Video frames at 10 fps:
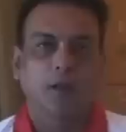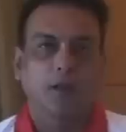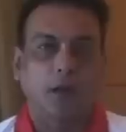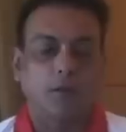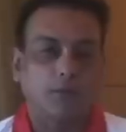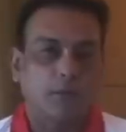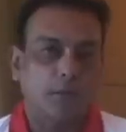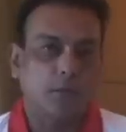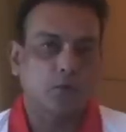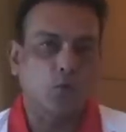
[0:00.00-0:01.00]
Now,
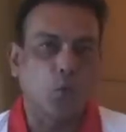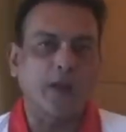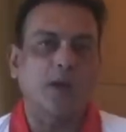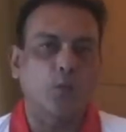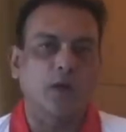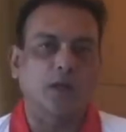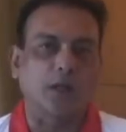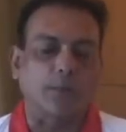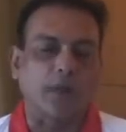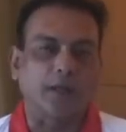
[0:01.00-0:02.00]
to win a World
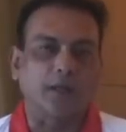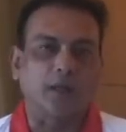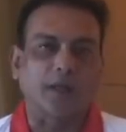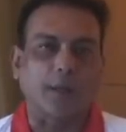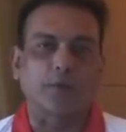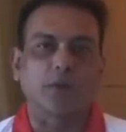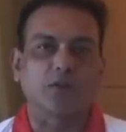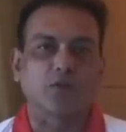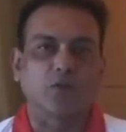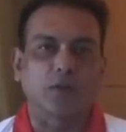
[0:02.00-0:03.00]
Cup, I think a
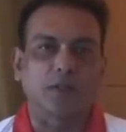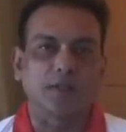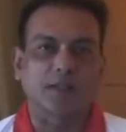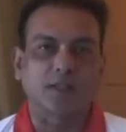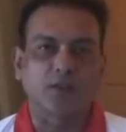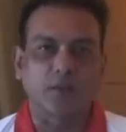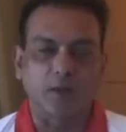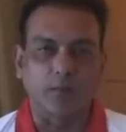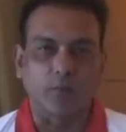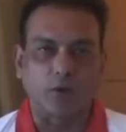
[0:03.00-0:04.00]
captain's role is
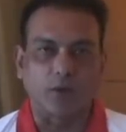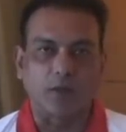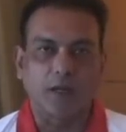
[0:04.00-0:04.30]
extremely important.